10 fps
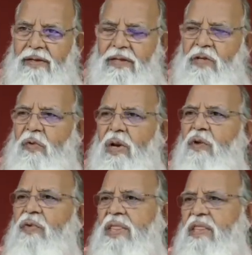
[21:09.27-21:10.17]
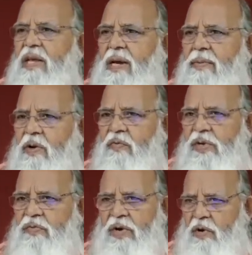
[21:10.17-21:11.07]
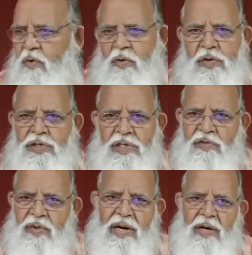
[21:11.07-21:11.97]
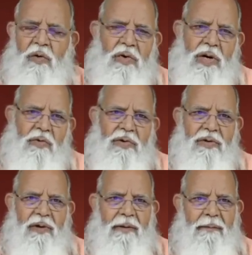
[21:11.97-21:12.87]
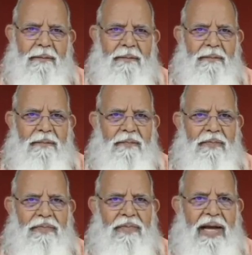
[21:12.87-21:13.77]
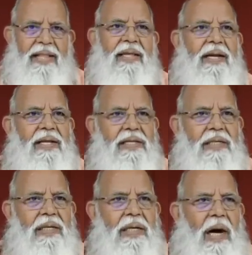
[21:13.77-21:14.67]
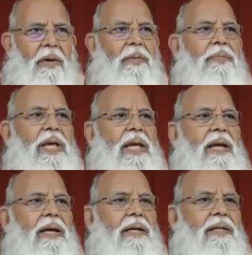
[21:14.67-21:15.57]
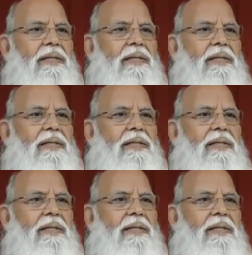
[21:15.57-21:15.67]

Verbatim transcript: There is only one thing about which we have no questions, one no doubt, and that is our being.